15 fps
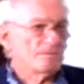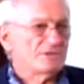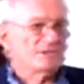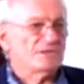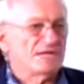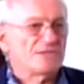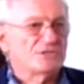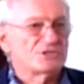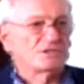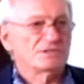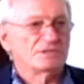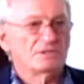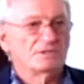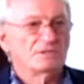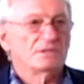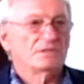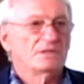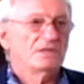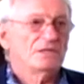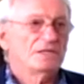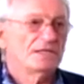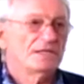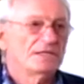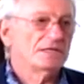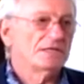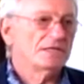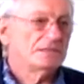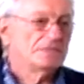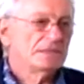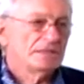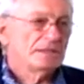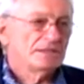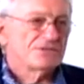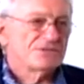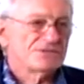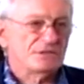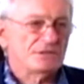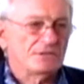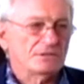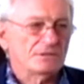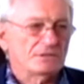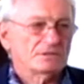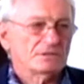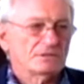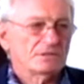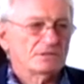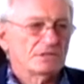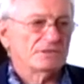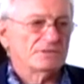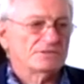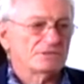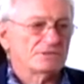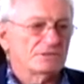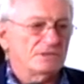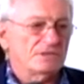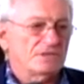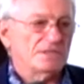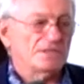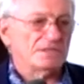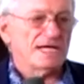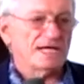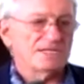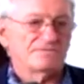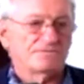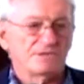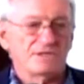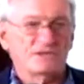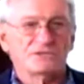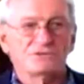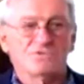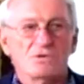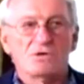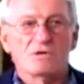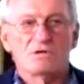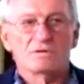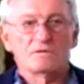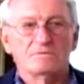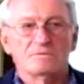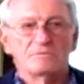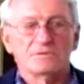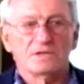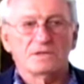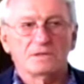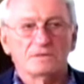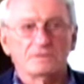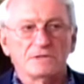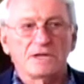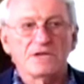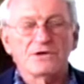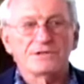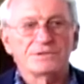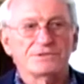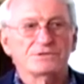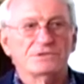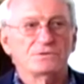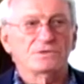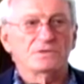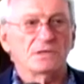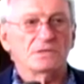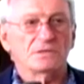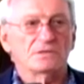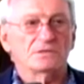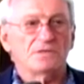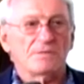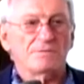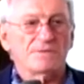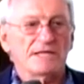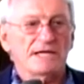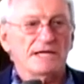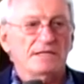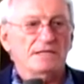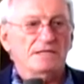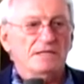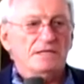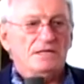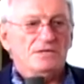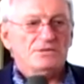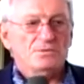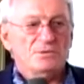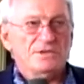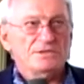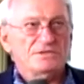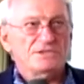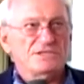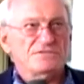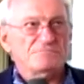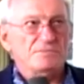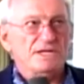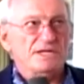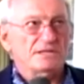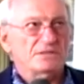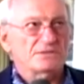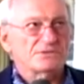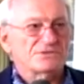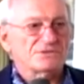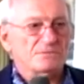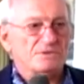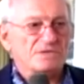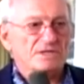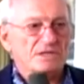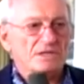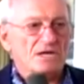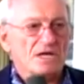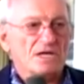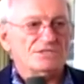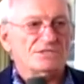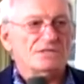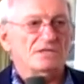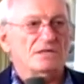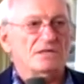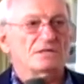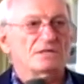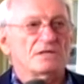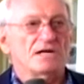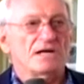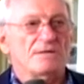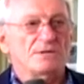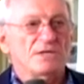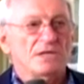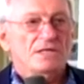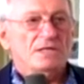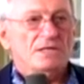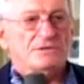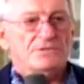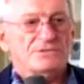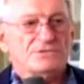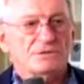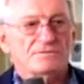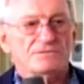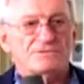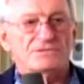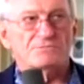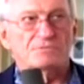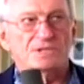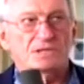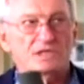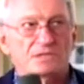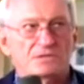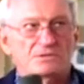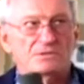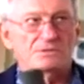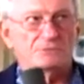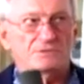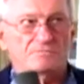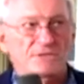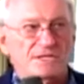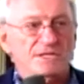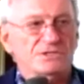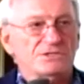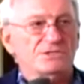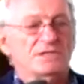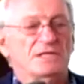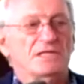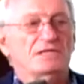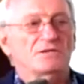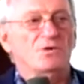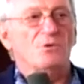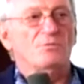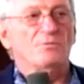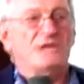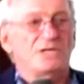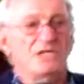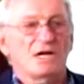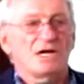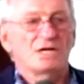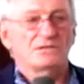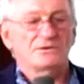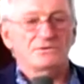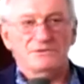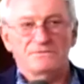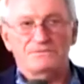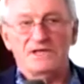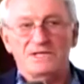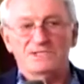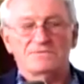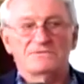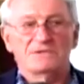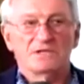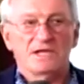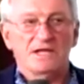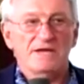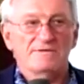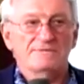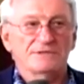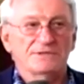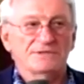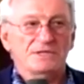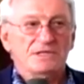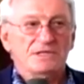tension and steel. And so it has a very strong character to it. On top of that, the way that she's made it, there's somewhat encaustic on top. The surfaces begin to diminish and go beyond the face of the canvas